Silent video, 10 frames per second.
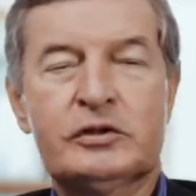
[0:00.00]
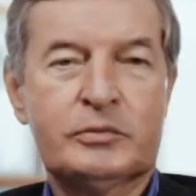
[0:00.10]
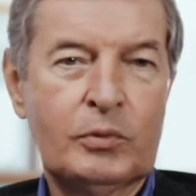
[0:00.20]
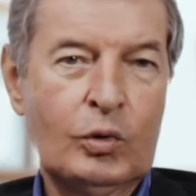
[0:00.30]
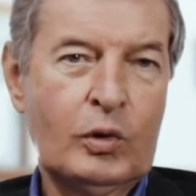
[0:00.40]

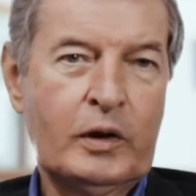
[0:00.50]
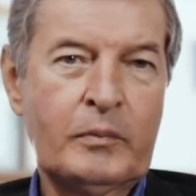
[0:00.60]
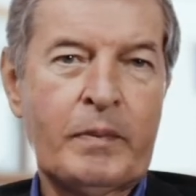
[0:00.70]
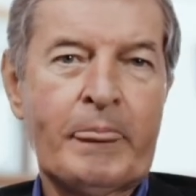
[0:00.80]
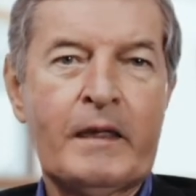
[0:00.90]
more
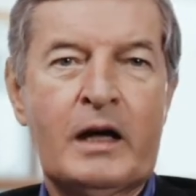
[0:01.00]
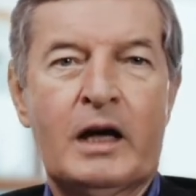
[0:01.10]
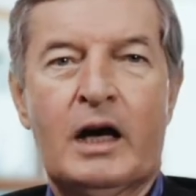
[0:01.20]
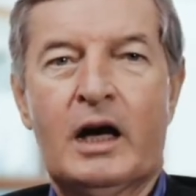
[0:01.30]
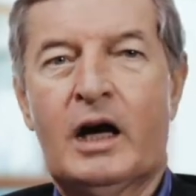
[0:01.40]

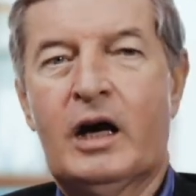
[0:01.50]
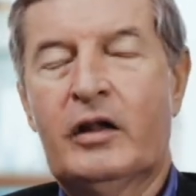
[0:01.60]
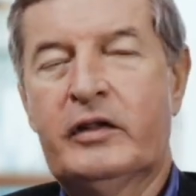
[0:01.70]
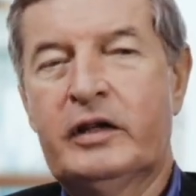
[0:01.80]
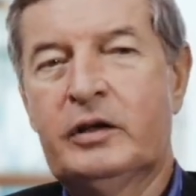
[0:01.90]

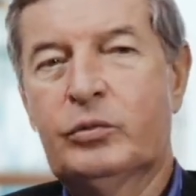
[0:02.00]
the